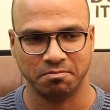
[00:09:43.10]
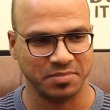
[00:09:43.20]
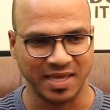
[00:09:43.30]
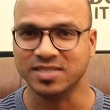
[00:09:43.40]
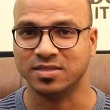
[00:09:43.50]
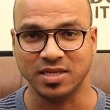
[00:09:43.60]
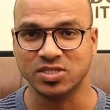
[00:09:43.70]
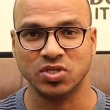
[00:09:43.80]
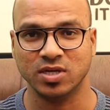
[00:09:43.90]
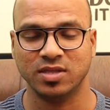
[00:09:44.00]
Yes,
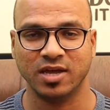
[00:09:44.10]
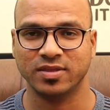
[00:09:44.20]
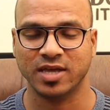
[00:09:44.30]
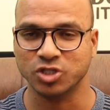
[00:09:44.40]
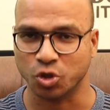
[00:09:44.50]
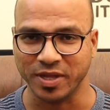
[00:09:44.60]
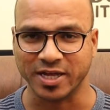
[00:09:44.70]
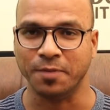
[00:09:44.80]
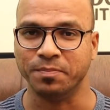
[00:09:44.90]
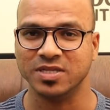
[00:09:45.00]
this year there are so many
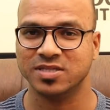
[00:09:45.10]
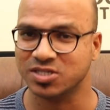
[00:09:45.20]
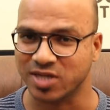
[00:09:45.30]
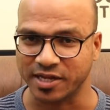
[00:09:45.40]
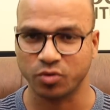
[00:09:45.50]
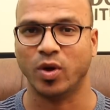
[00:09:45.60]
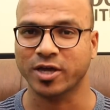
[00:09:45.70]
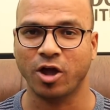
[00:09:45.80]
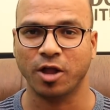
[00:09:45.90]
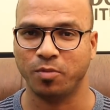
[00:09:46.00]
companies, they started
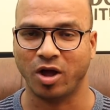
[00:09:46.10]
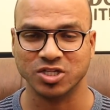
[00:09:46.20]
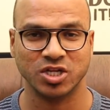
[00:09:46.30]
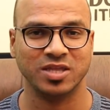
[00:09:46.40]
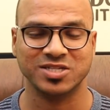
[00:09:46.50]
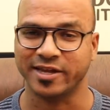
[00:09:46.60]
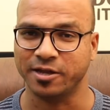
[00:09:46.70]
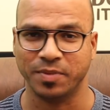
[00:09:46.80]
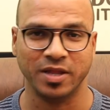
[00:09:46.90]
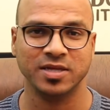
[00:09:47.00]
working on blockchain. They
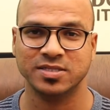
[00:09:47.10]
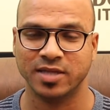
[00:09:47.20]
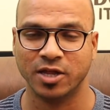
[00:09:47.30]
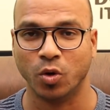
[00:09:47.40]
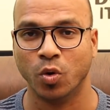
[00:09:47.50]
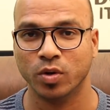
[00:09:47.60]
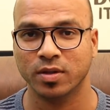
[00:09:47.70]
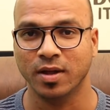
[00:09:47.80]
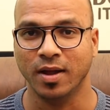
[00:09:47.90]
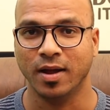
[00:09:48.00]
started building their
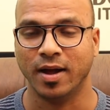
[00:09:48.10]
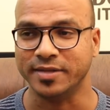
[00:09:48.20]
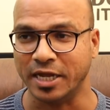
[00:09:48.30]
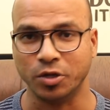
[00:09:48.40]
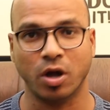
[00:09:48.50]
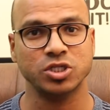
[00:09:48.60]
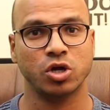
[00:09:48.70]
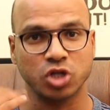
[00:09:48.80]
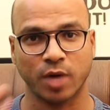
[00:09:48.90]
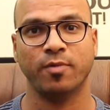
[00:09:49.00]
own technology
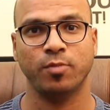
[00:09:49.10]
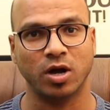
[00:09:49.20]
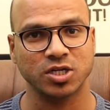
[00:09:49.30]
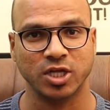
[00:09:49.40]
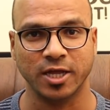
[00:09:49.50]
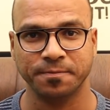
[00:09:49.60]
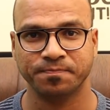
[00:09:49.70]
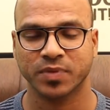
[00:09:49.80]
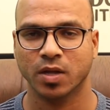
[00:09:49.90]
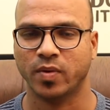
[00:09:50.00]
on top of blockchain.
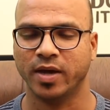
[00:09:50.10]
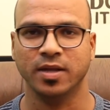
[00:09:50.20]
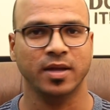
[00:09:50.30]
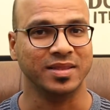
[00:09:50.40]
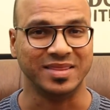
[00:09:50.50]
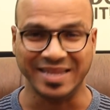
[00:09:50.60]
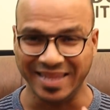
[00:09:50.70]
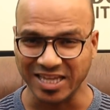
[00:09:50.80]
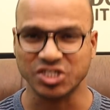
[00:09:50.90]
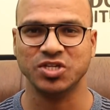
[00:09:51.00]
right? The
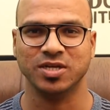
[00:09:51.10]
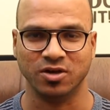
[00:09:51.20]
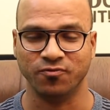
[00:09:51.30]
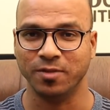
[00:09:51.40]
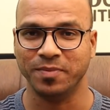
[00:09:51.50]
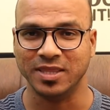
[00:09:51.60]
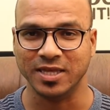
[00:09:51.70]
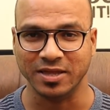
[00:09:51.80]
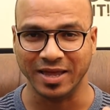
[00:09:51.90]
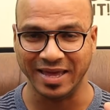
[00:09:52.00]
next year will be
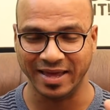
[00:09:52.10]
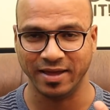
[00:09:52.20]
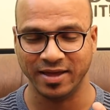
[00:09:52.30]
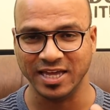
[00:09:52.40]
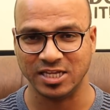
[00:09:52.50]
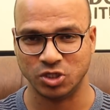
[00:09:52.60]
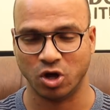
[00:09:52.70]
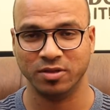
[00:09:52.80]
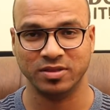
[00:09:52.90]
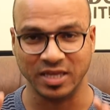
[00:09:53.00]
the age
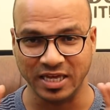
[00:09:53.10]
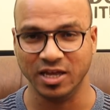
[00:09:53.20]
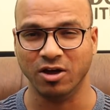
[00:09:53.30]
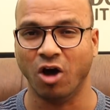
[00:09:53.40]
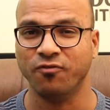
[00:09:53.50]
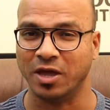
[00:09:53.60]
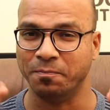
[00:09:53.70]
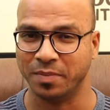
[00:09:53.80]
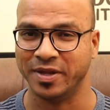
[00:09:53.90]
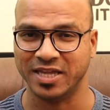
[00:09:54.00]
or the year of
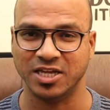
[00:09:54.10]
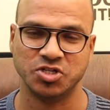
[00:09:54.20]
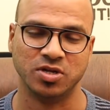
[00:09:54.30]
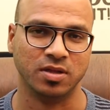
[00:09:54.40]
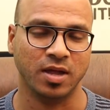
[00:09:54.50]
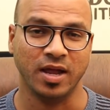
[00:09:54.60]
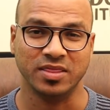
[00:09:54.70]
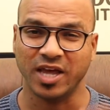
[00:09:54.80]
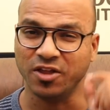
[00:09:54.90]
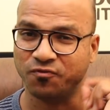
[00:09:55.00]
implementation.
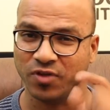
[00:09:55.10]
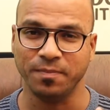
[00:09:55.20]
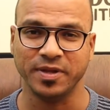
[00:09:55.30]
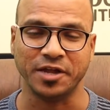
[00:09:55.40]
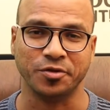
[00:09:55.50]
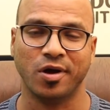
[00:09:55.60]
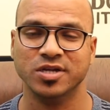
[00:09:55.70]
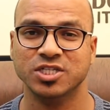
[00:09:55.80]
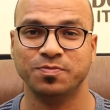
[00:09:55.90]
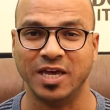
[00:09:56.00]
There will be
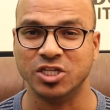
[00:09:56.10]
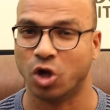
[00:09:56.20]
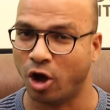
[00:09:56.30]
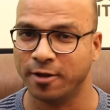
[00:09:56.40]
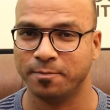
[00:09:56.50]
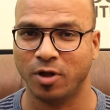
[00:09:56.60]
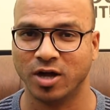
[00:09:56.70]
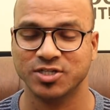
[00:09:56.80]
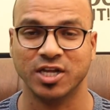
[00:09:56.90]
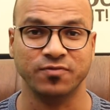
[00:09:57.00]
technologies based on
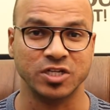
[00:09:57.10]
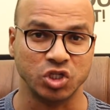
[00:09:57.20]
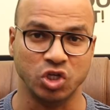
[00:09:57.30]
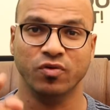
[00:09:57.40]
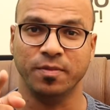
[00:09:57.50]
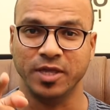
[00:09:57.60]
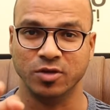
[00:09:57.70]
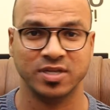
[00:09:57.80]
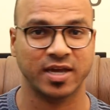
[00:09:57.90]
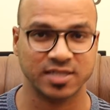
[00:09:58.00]
blockchain which you will be
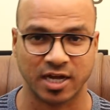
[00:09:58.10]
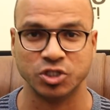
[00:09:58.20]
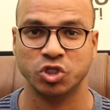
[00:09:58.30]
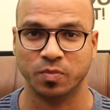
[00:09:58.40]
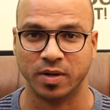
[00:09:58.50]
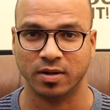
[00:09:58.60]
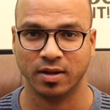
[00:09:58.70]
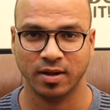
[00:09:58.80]
using as a consumer.